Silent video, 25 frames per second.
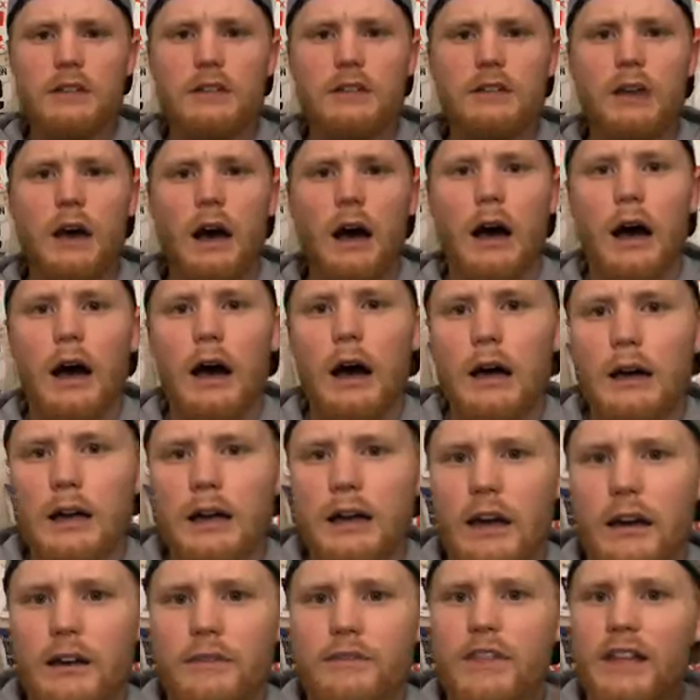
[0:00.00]
Uh,
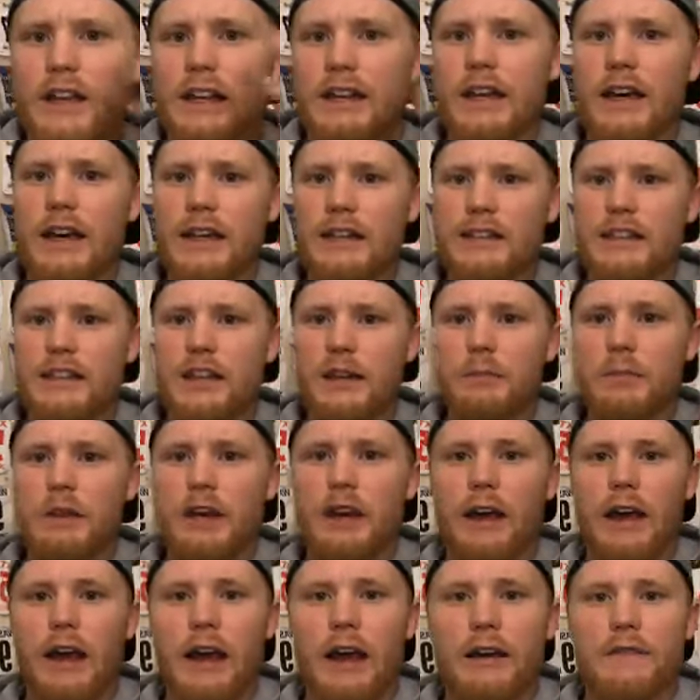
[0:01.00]
kind of the next tip
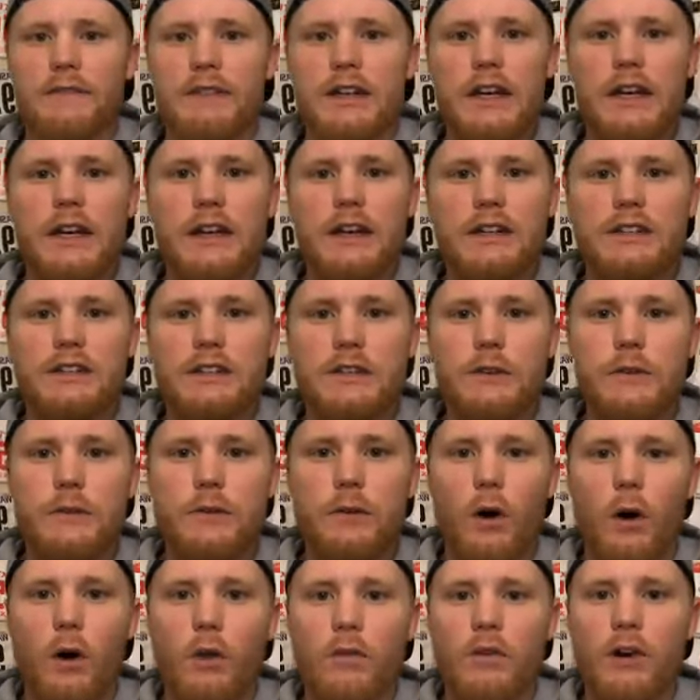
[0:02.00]
that I have
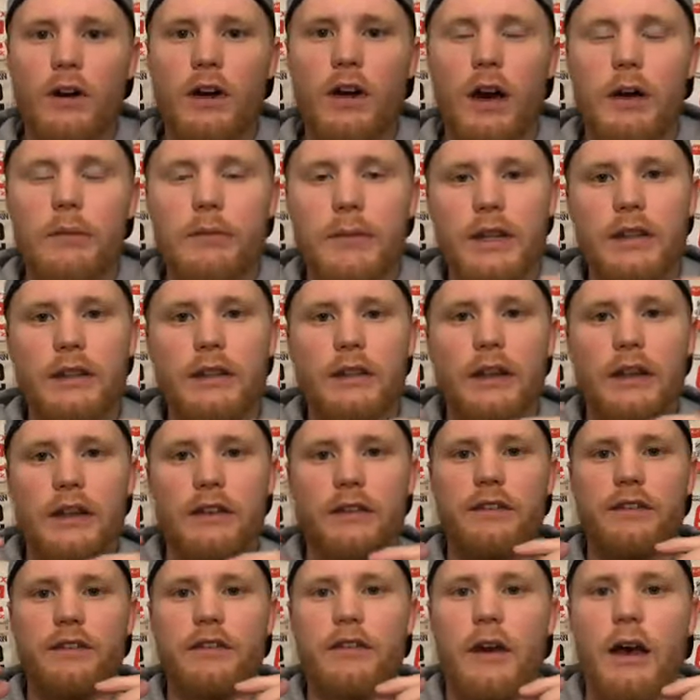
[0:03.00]
to overcoming
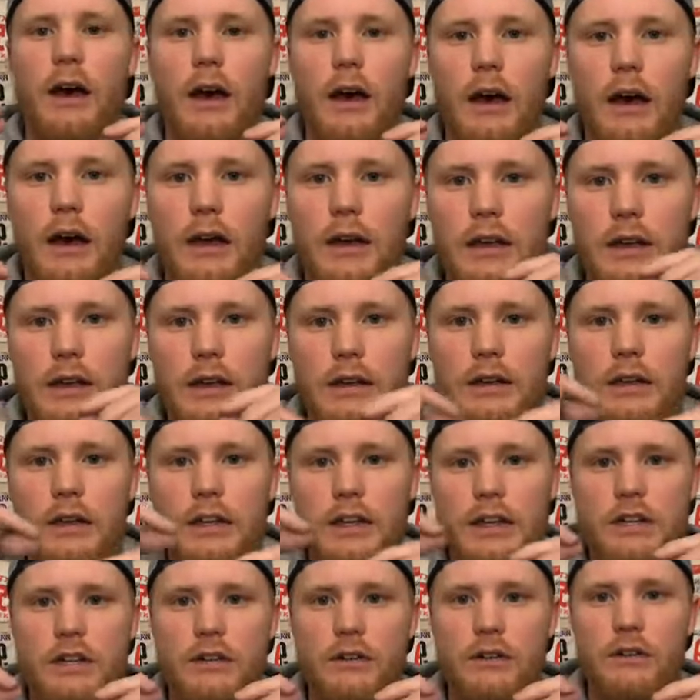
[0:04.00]
this, uh,
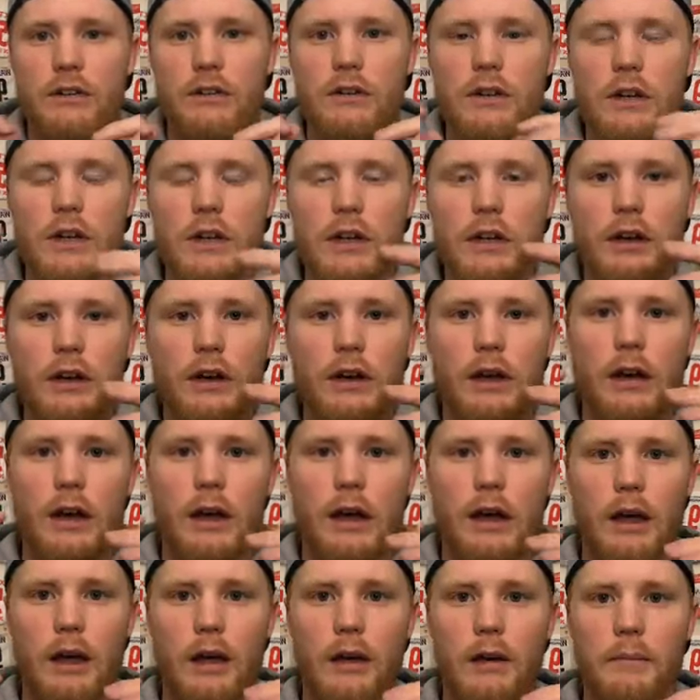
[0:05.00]
initial,
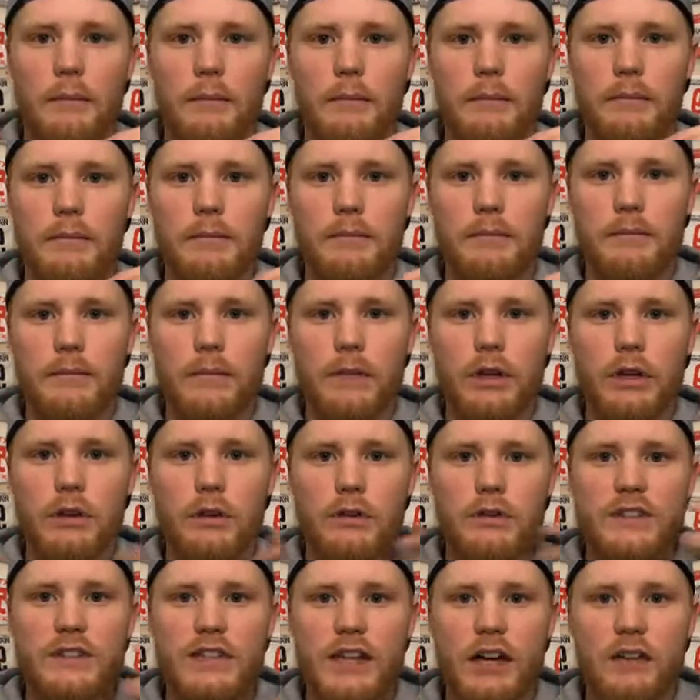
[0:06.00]
um, you
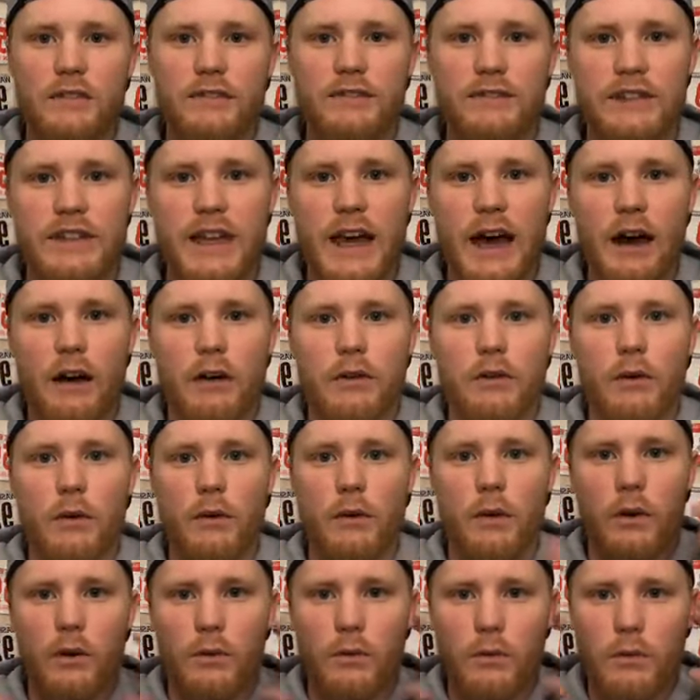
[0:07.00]
know, self doubt
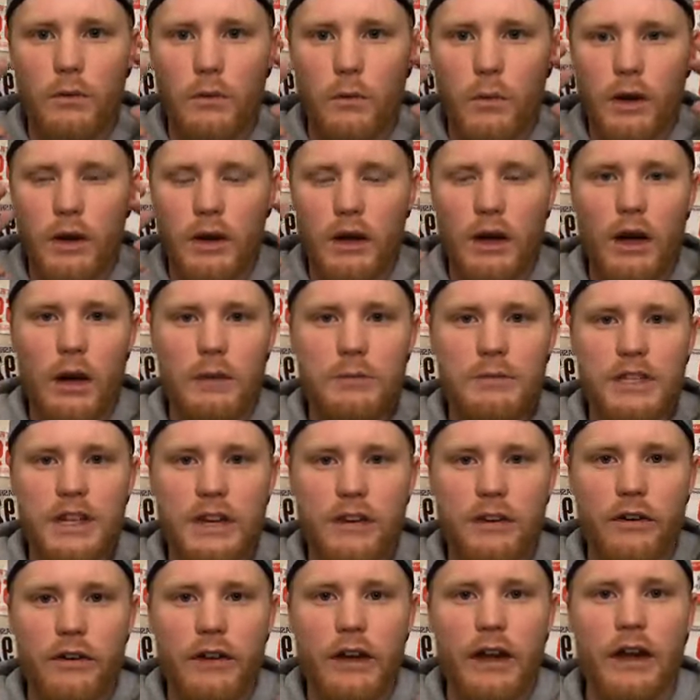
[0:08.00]
or what comes
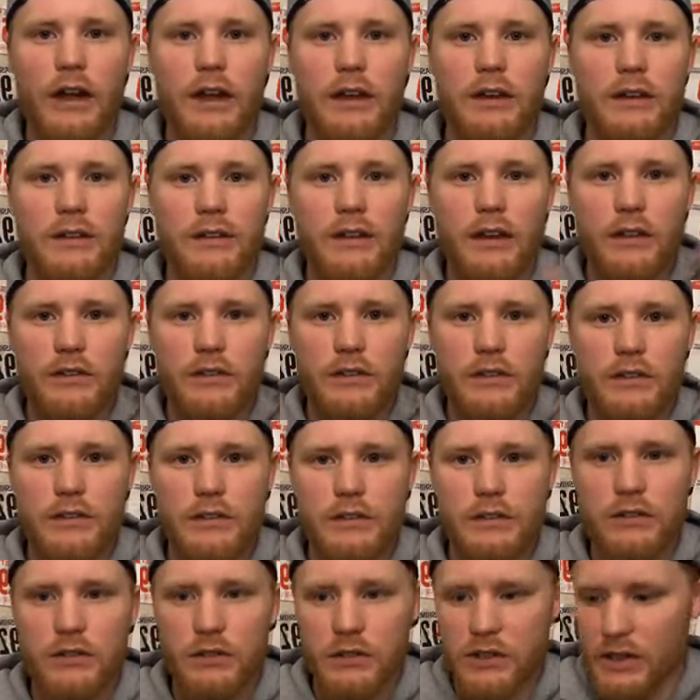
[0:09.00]
into your head and tells
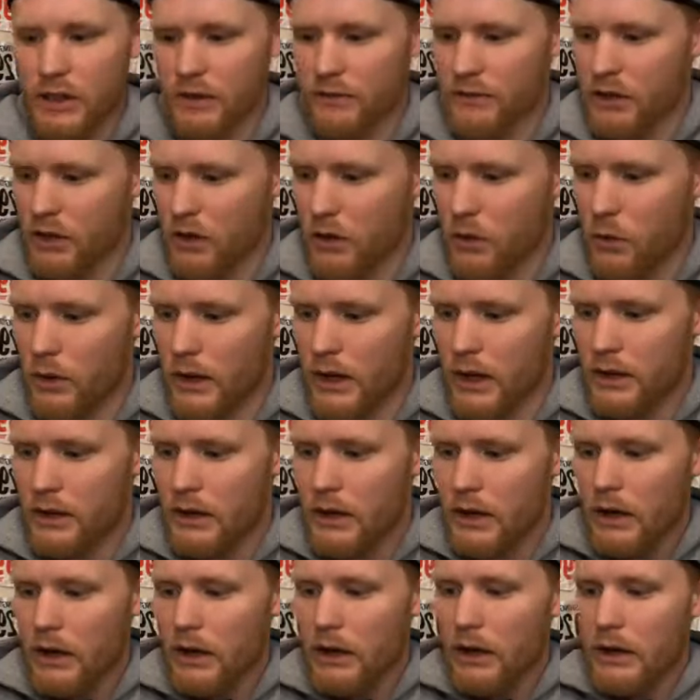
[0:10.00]
you yourself to quit
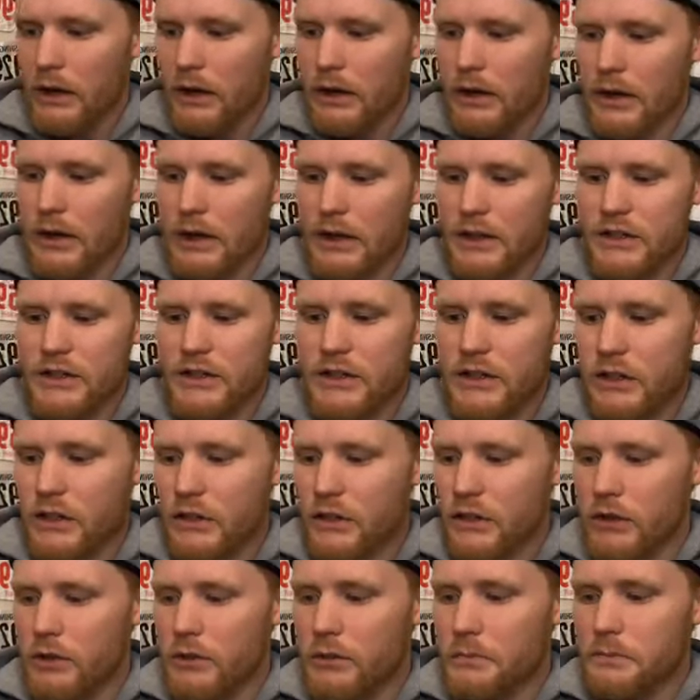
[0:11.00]
is
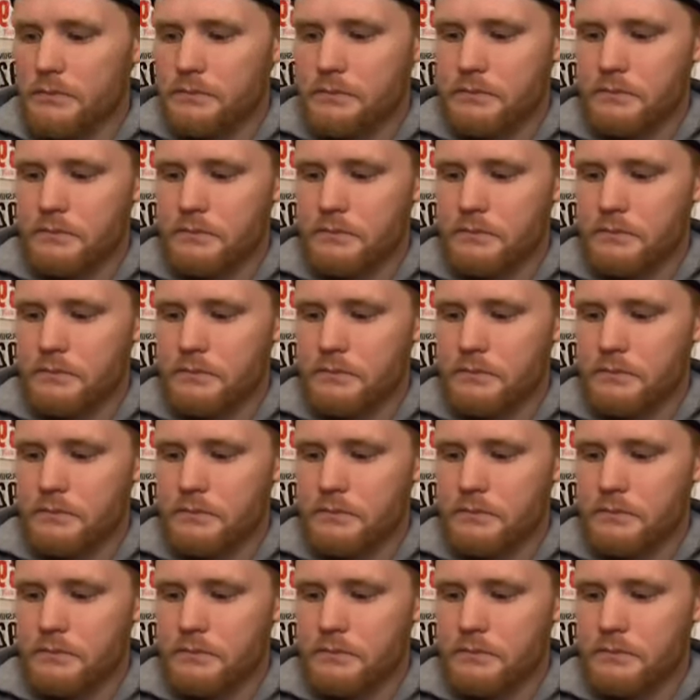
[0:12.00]
to